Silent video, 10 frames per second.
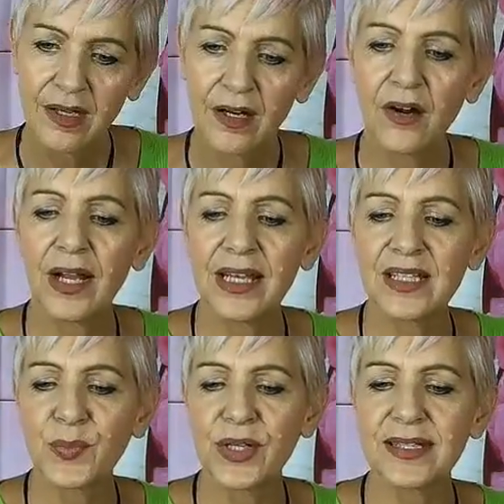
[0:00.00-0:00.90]
All right, let's
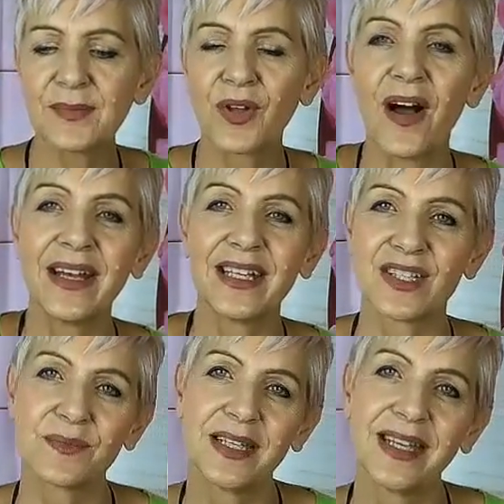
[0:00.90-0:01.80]
pull you some
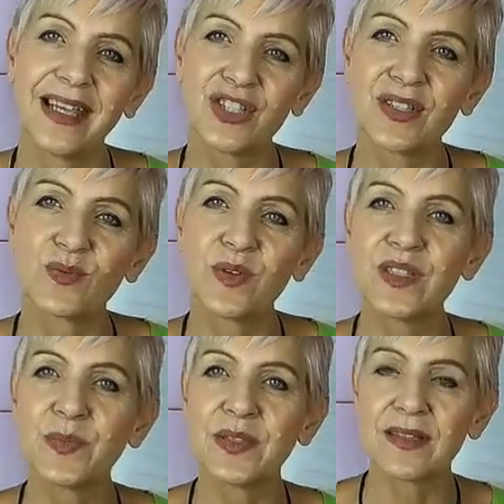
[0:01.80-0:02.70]
guidance from the Nature's
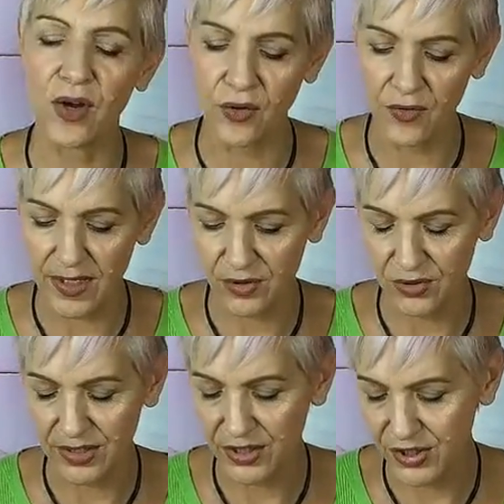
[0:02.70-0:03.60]
Whispers
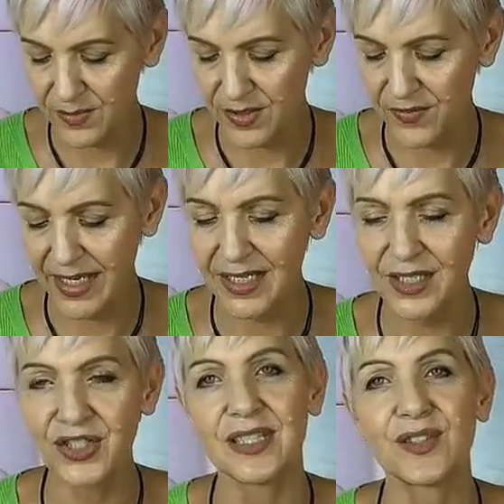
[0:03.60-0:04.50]
Oracle in terms of
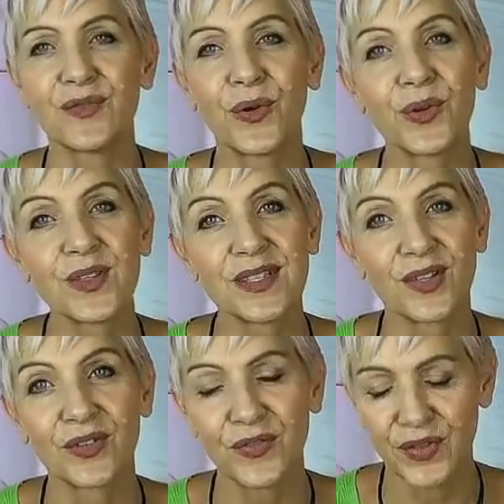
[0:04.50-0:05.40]
energies to focus
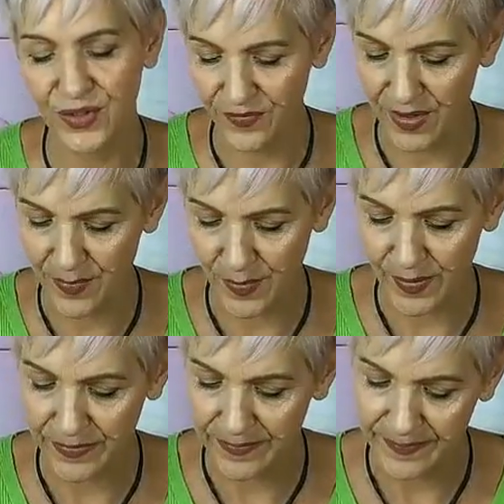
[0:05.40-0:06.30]
on for November.